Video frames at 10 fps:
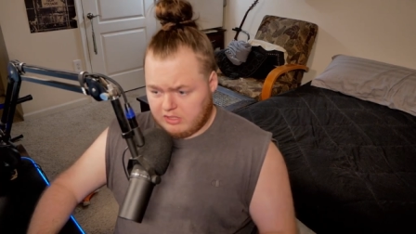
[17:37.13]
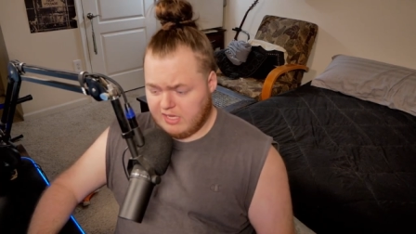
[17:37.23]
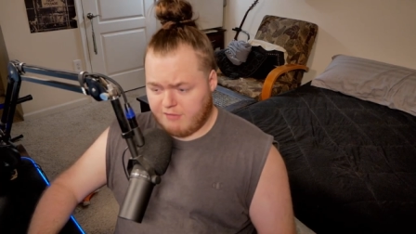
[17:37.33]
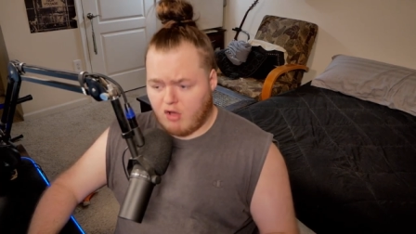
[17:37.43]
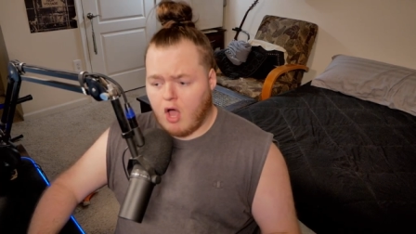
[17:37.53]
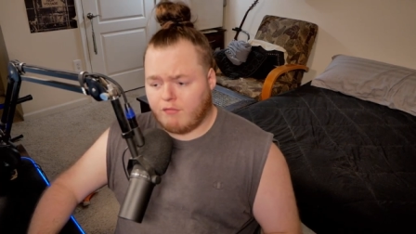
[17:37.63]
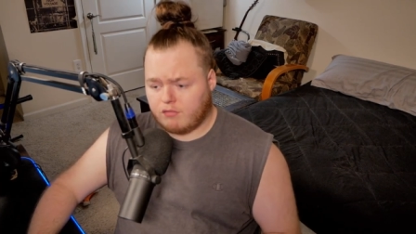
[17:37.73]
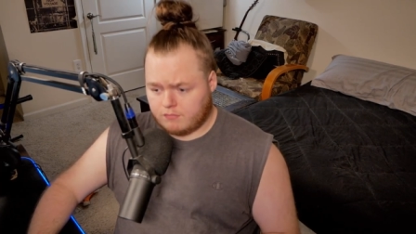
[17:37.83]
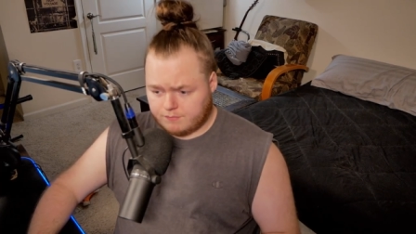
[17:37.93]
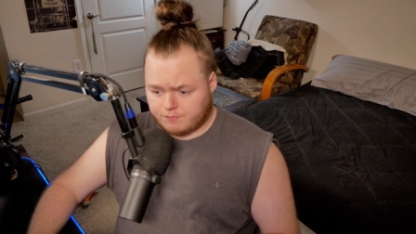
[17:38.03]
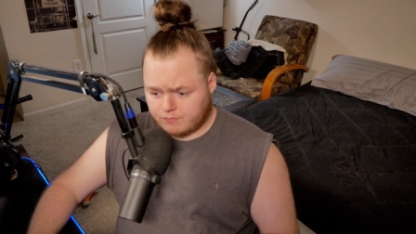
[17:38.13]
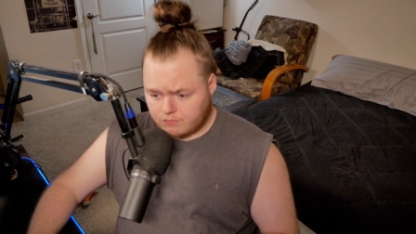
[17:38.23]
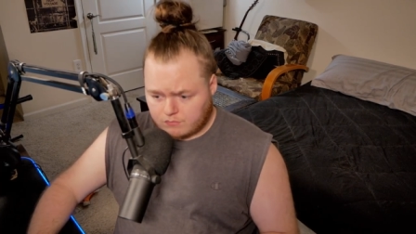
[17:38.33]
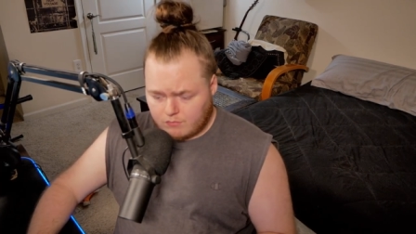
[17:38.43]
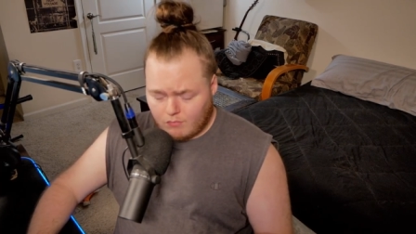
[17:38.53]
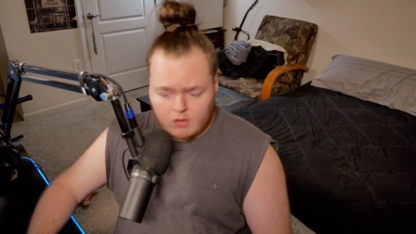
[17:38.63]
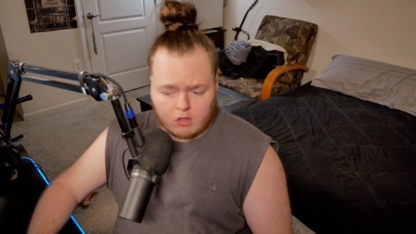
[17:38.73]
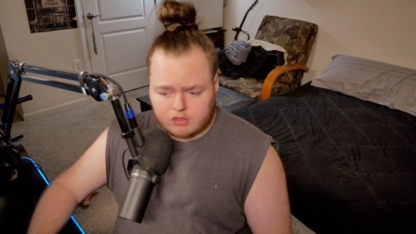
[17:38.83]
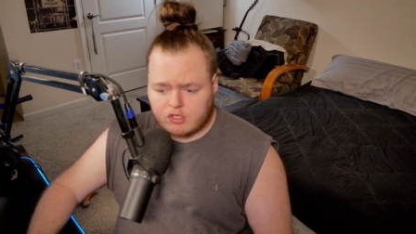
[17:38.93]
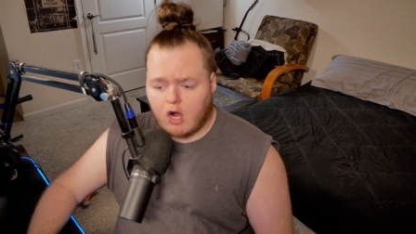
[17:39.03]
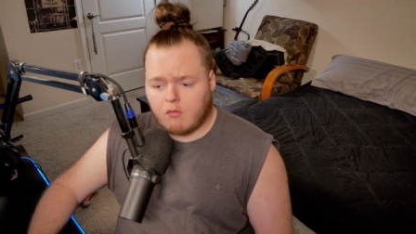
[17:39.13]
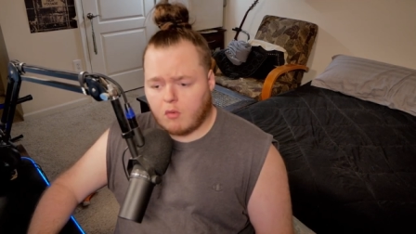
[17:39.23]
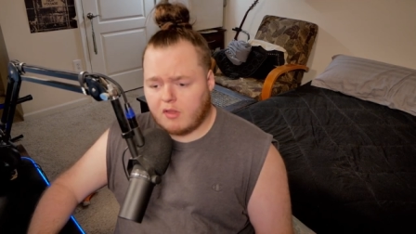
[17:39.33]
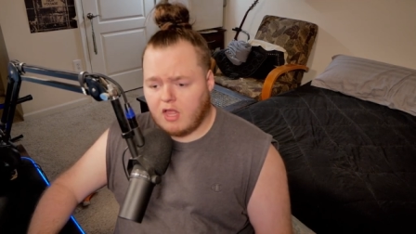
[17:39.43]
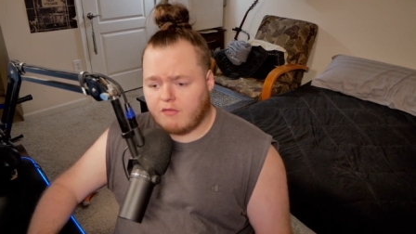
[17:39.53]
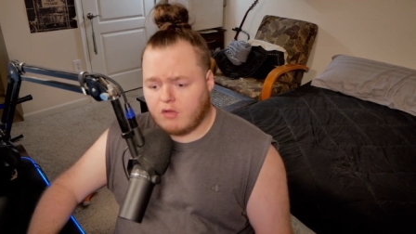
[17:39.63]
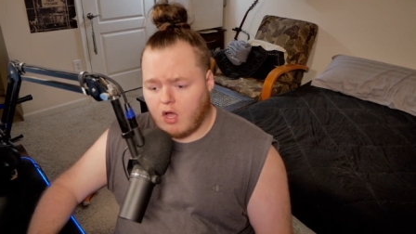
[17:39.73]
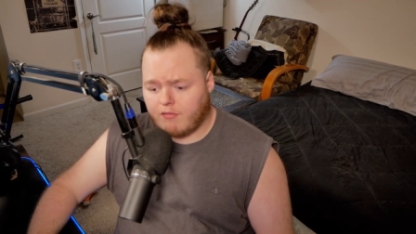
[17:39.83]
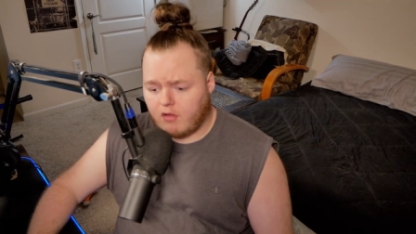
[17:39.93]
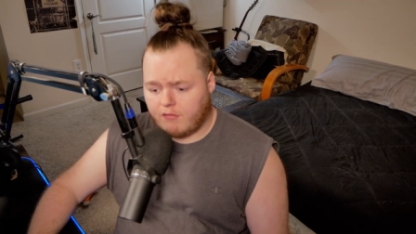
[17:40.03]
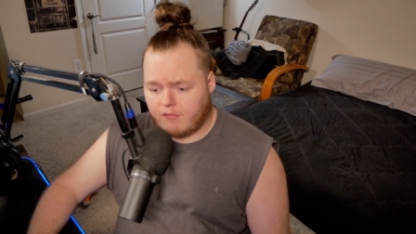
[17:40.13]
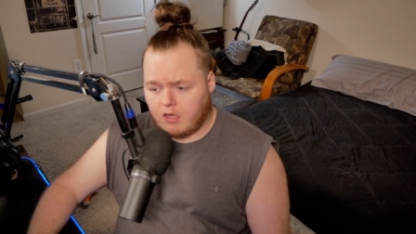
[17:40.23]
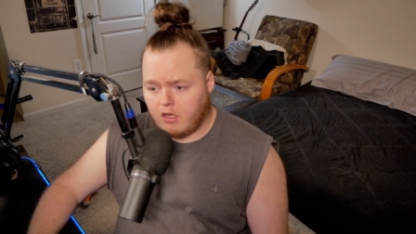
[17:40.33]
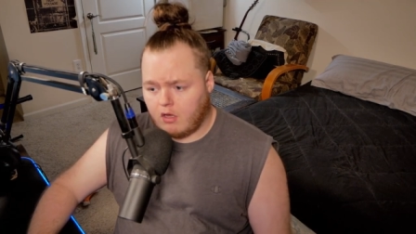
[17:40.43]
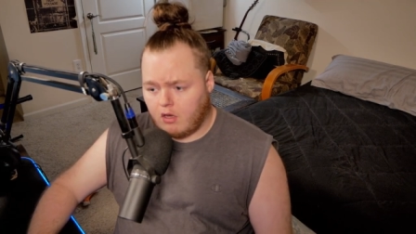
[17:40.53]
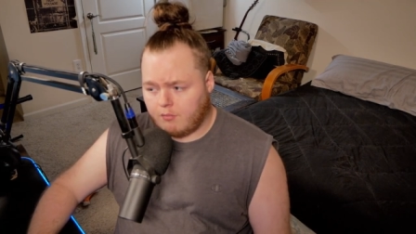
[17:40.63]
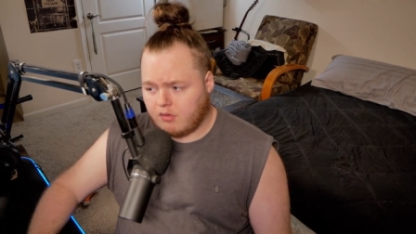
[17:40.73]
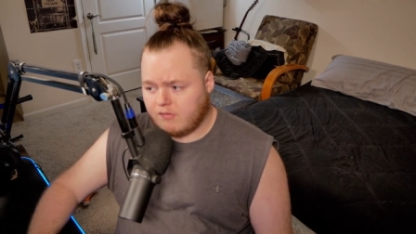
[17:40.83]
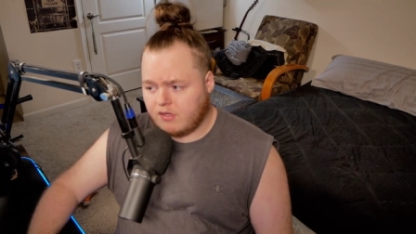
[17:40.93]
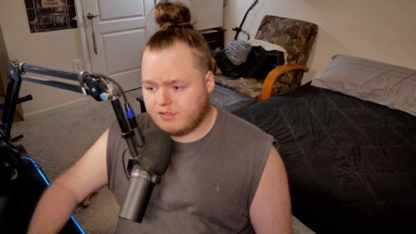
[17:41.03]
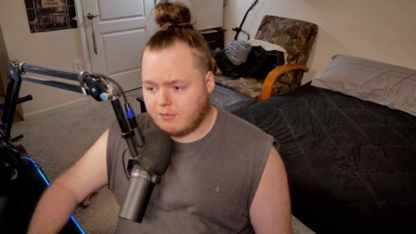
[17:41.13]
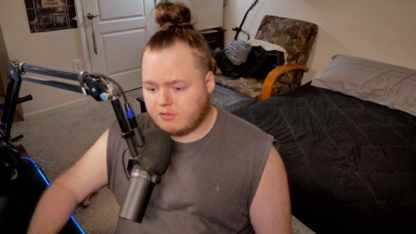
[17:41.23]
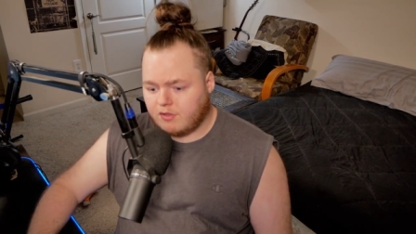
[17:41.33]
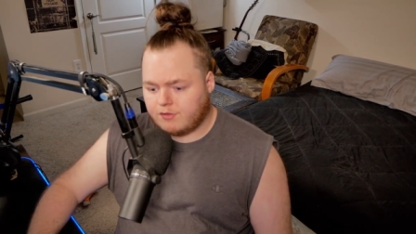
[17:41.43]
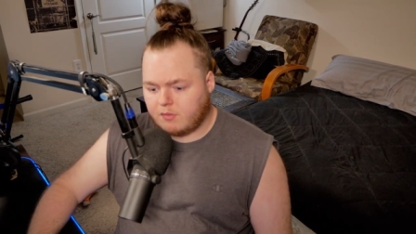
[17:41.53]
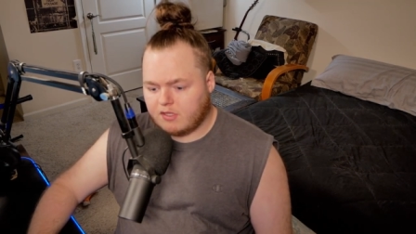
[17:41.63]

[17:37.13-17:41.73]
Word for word: Leave off or start where we left off of uh, on previous episodes.